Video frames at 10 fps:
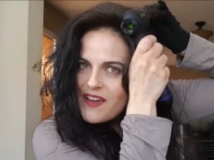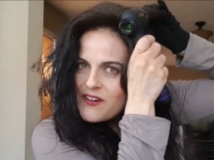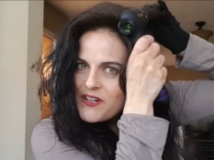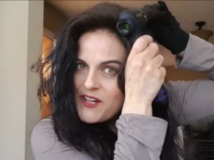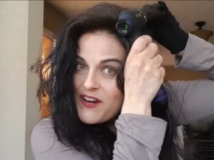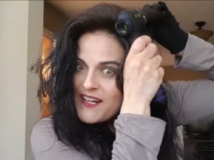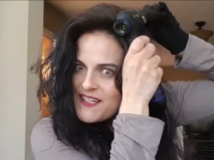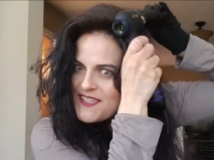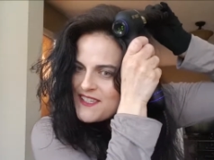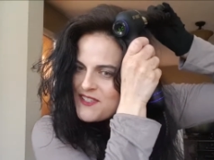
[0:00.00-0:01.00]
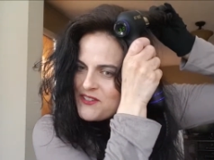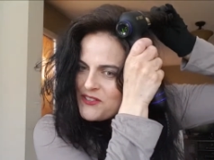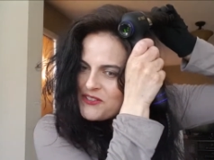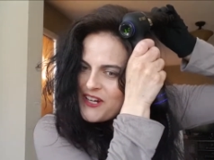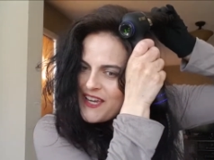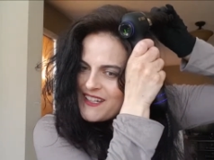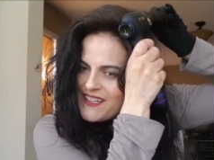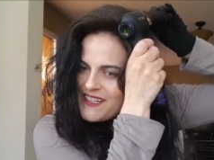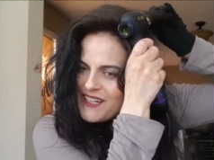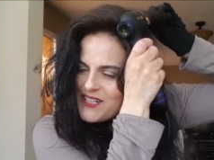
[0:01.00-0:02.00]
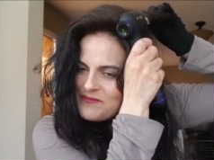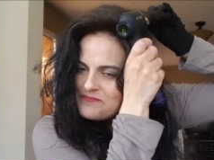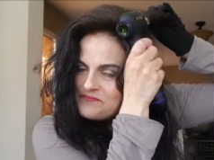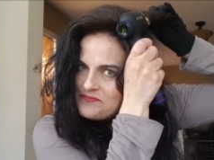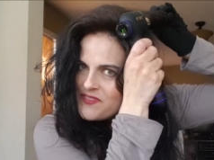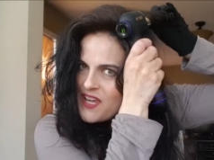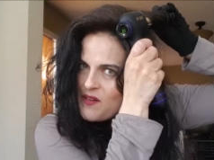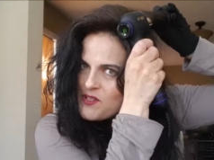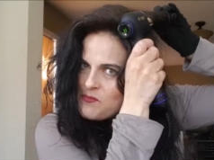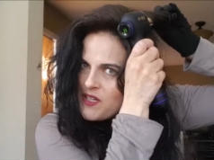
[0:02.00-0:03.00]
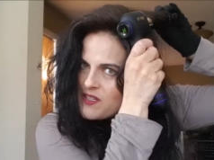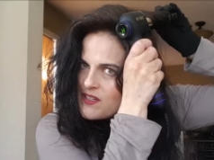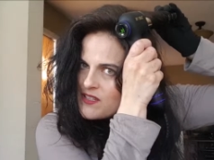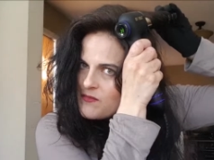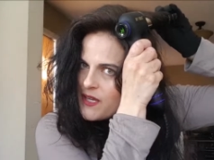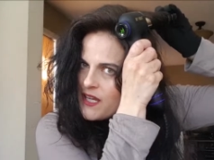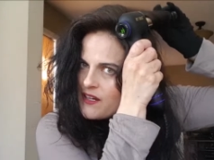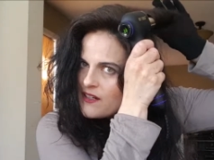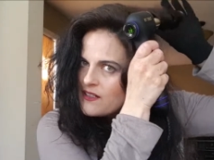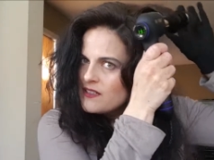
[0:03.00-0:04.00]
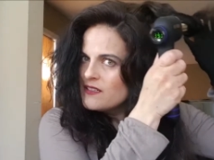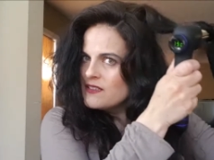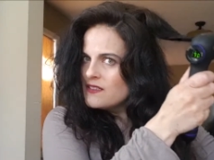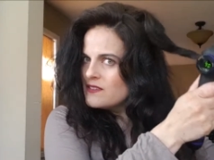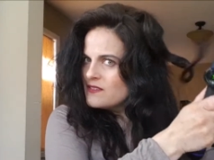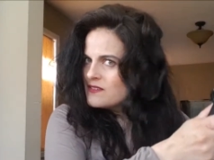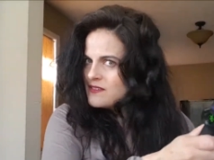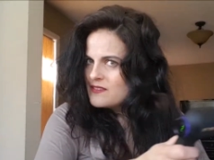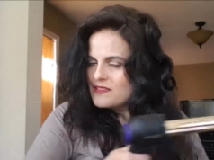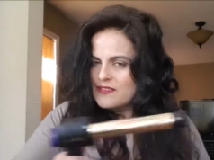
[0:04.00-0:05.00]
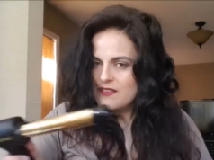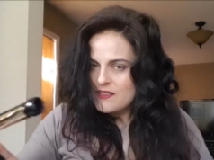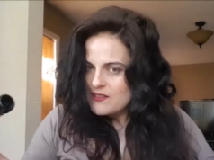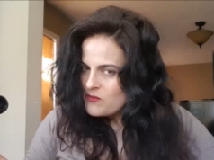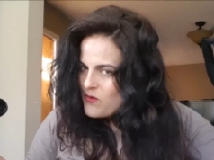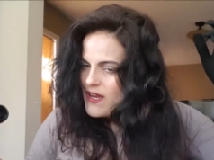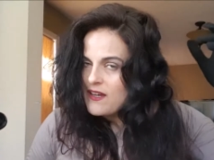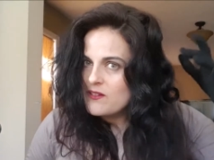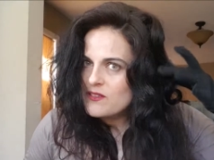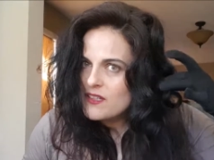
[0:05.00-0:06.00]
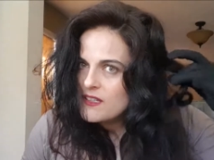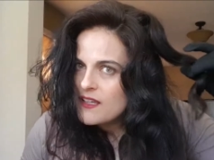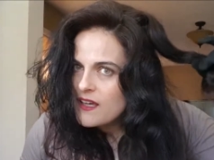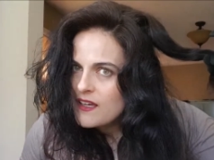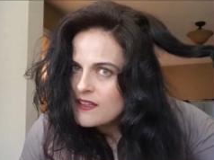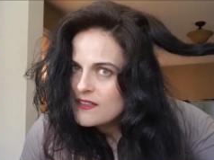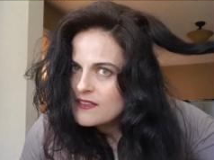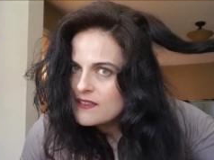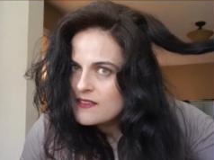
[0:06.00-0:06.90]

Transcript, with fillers: I don't hear any sizzle or any um, damage being done to my hair. Wow, look at that.